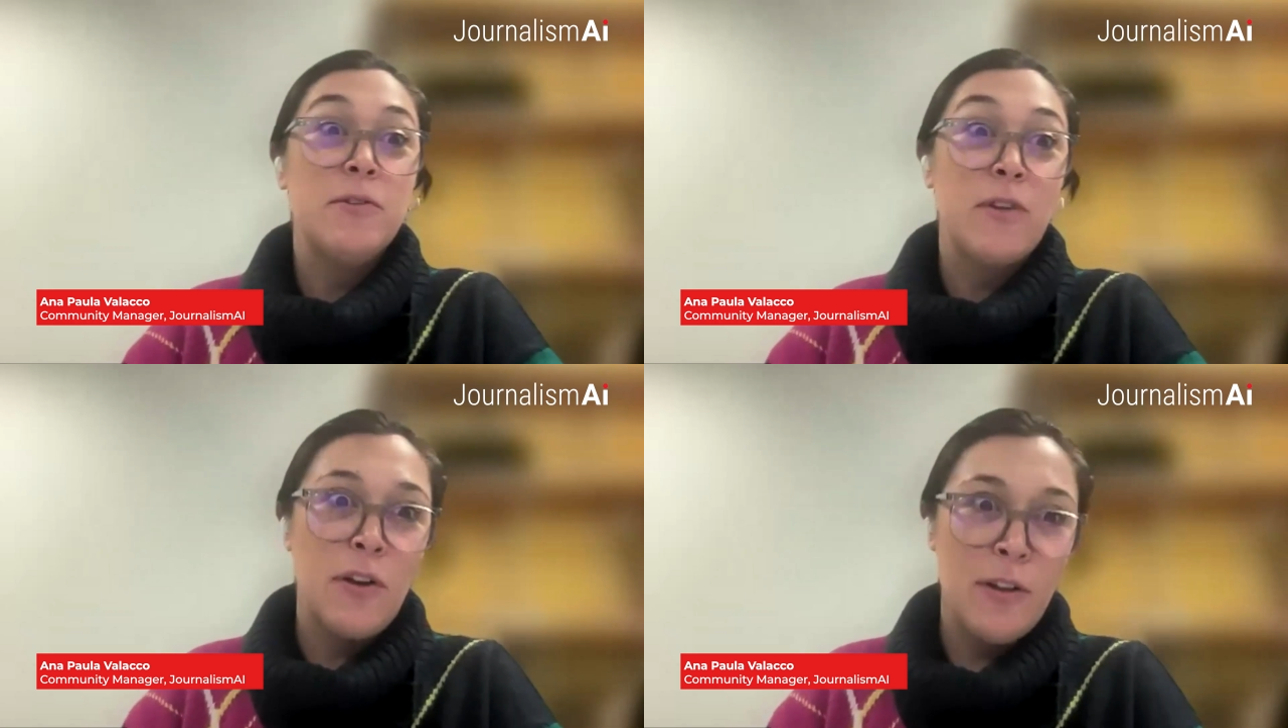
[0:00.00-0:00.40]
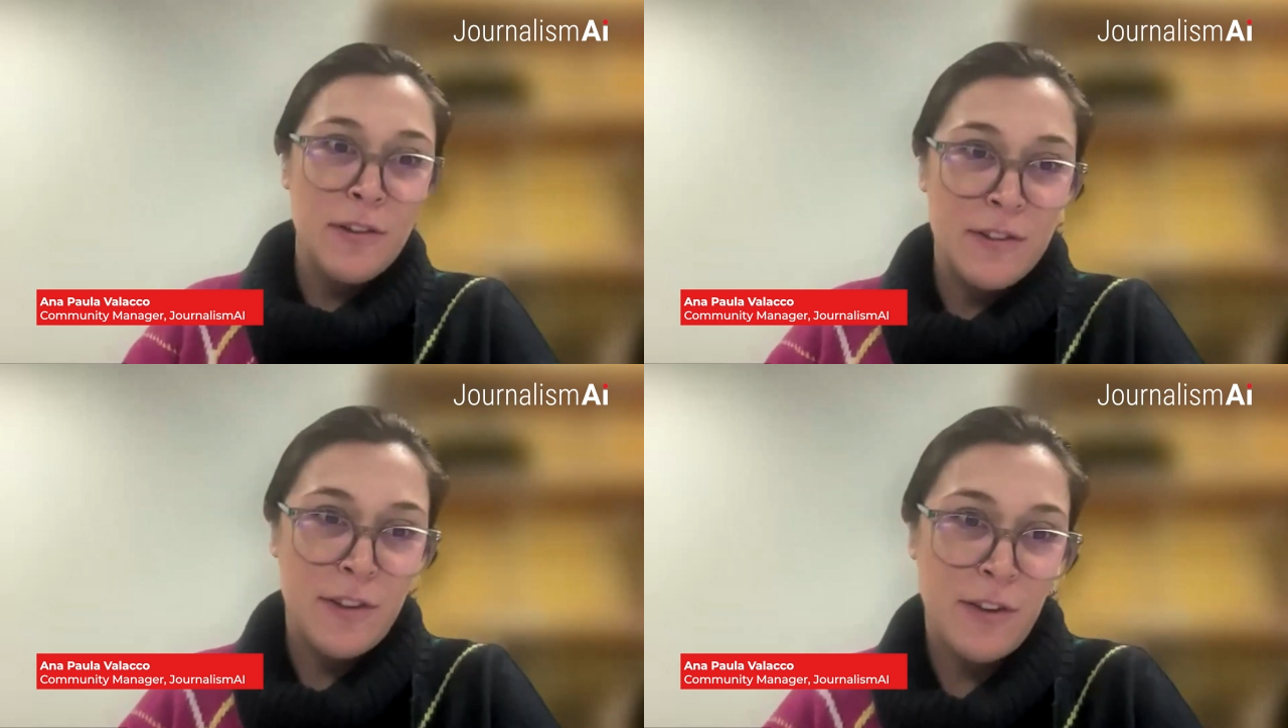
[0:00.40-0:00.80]
It was
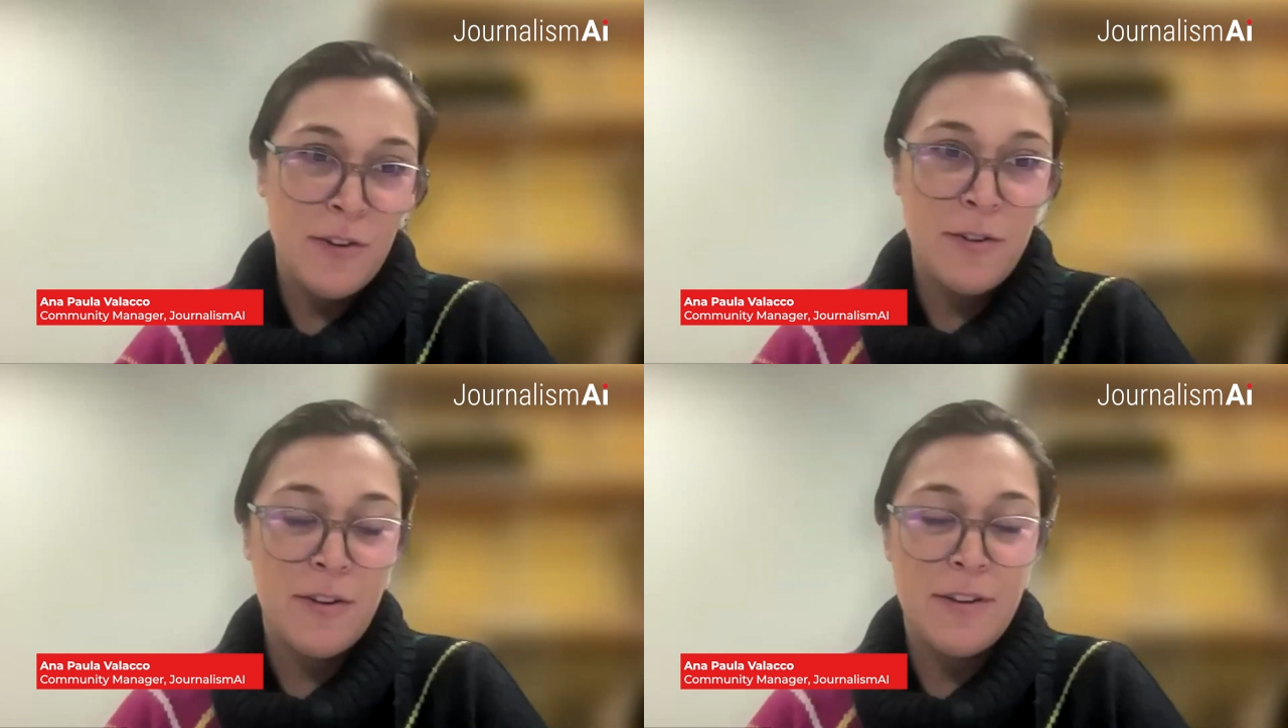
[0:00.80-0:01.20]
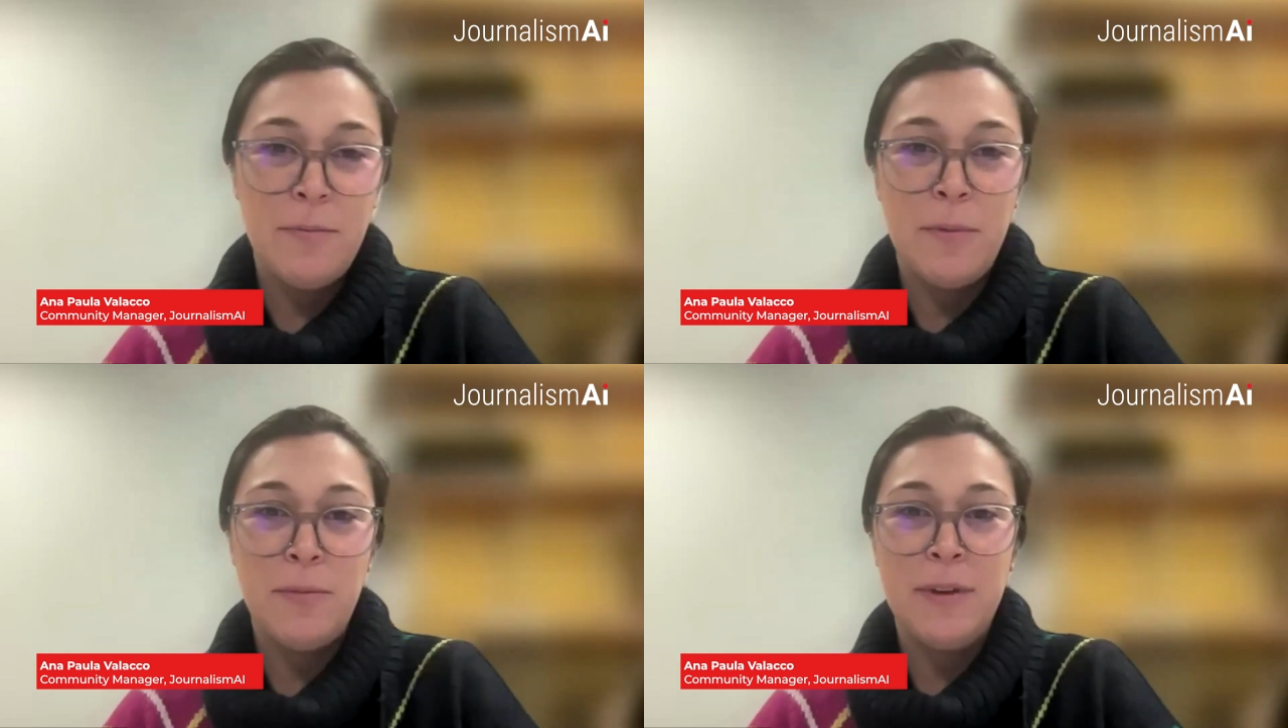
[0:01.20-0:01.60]
also
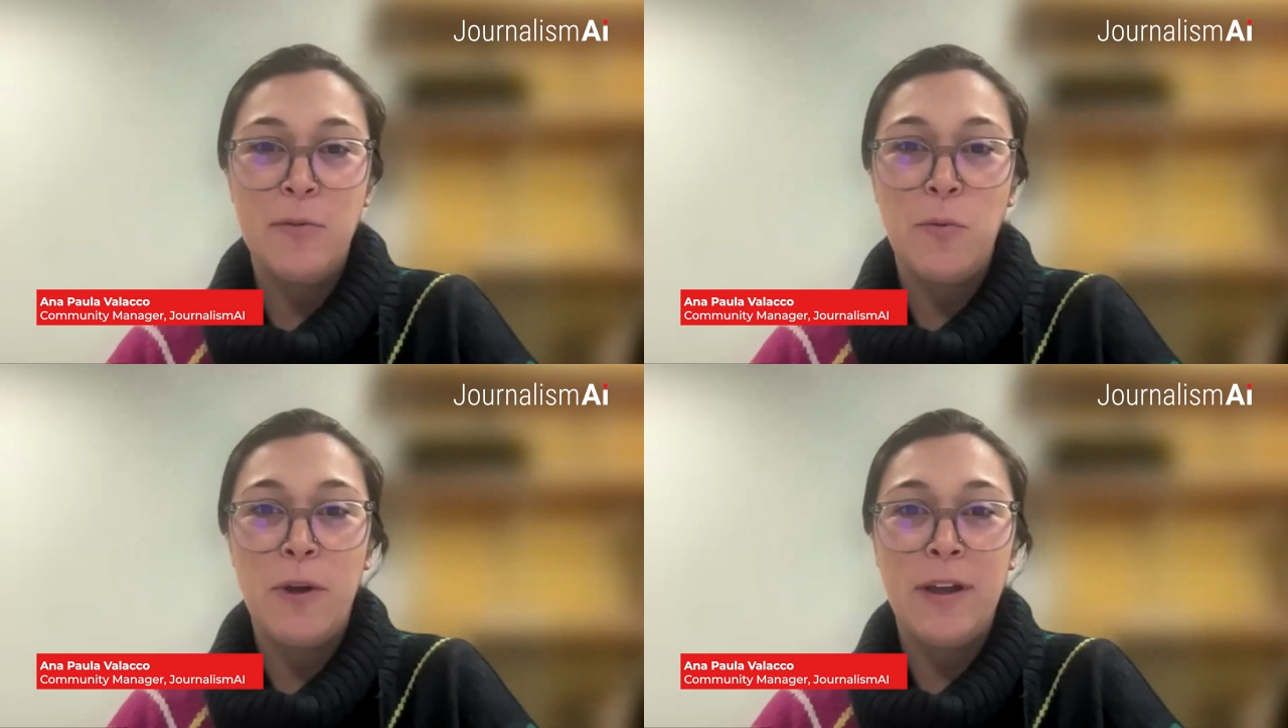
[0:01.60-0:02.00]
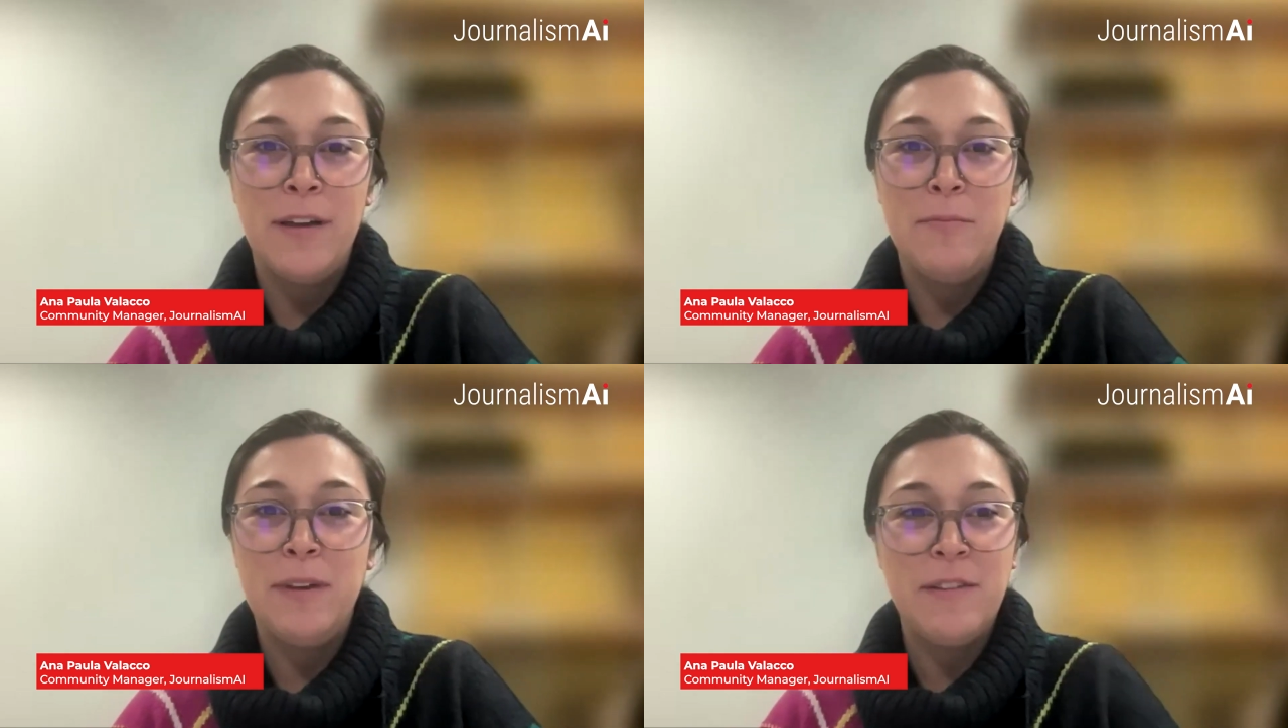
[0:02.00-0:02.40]
the moment when